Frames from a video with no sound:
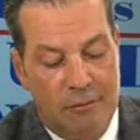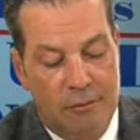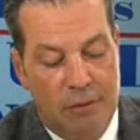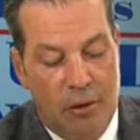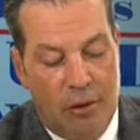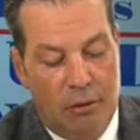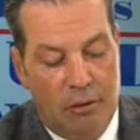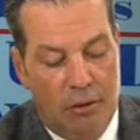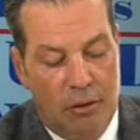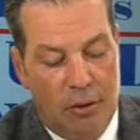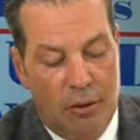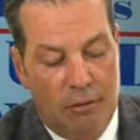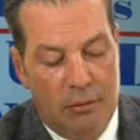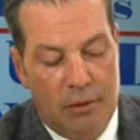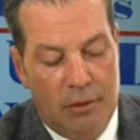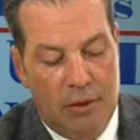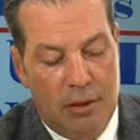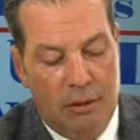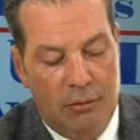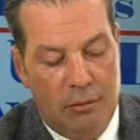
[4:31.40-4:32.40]
No, I
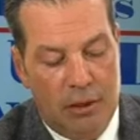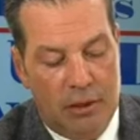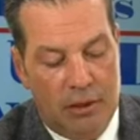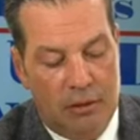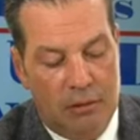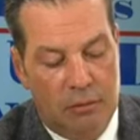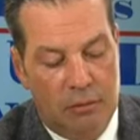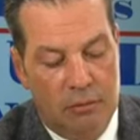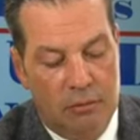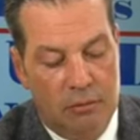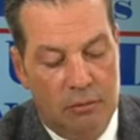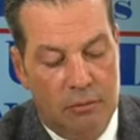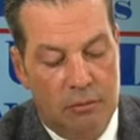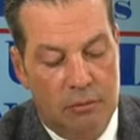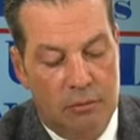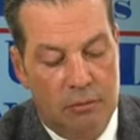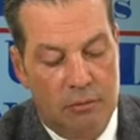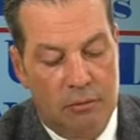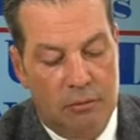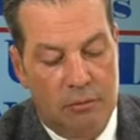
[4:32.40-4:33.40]
mean, that we can do.
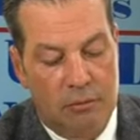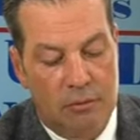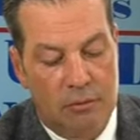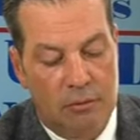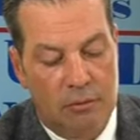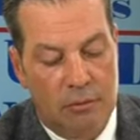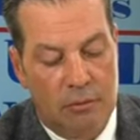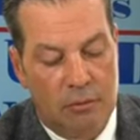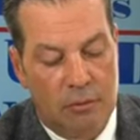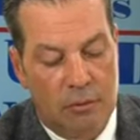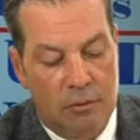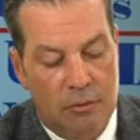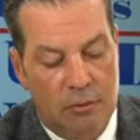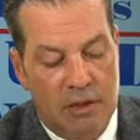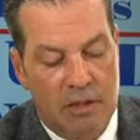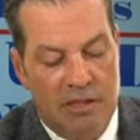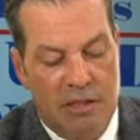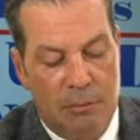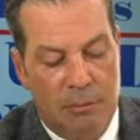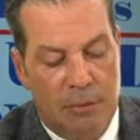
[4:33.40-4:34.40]

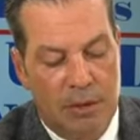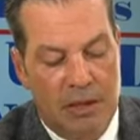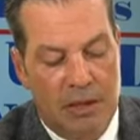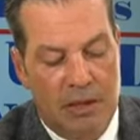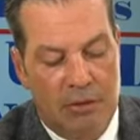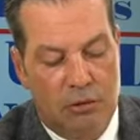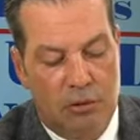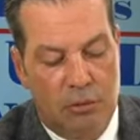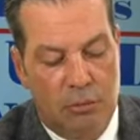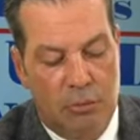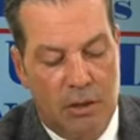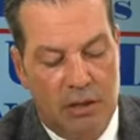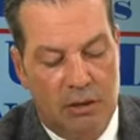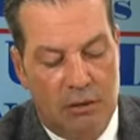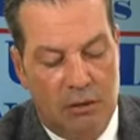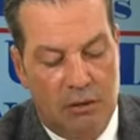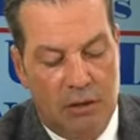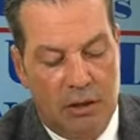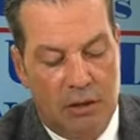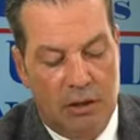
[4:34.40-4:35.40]
There's a big
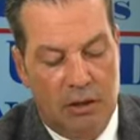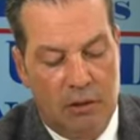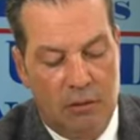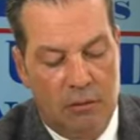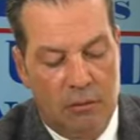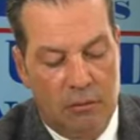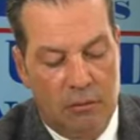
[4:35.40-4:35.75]
instrumental here.